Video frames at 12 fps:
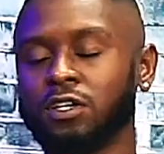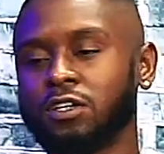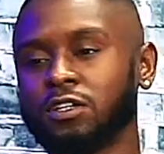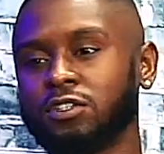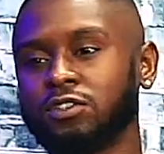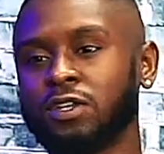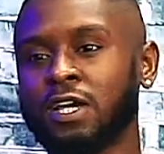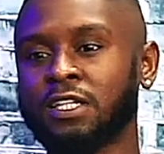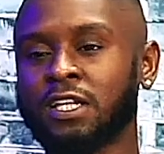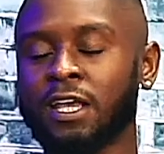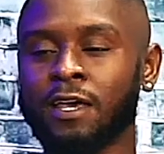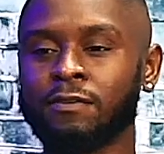uh, you
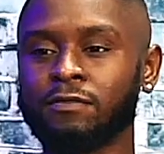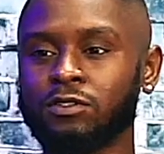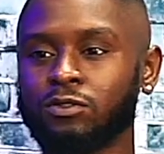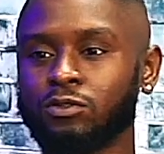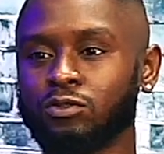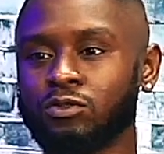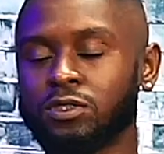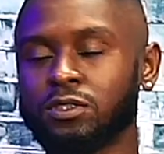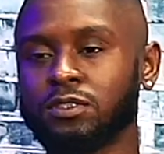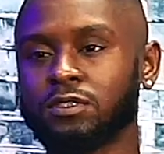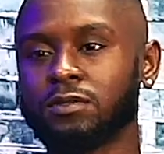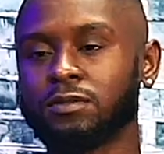got the avenues
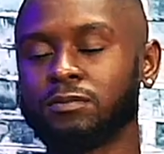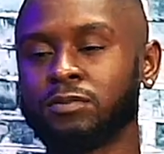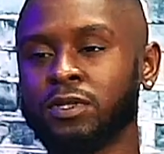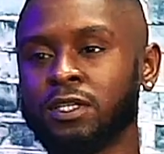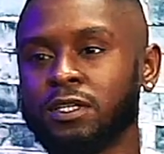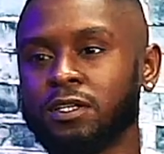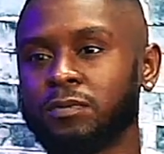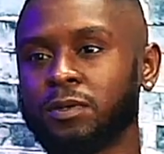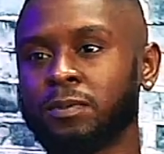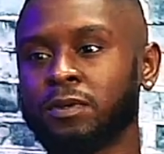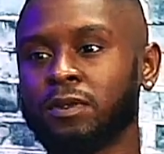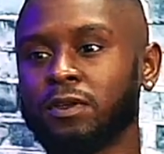to bring other
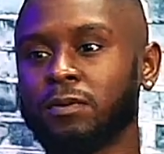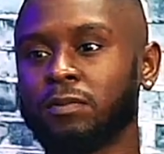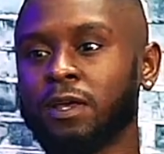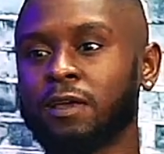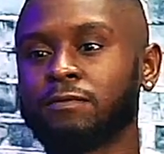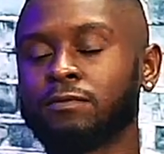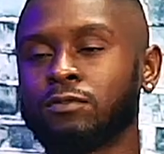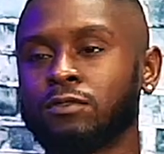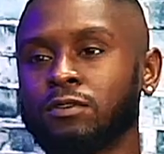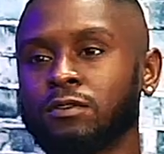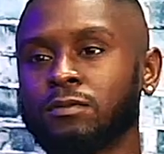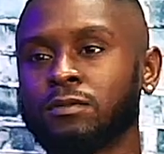people on your
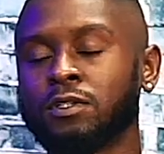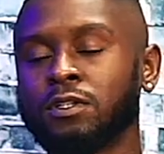platform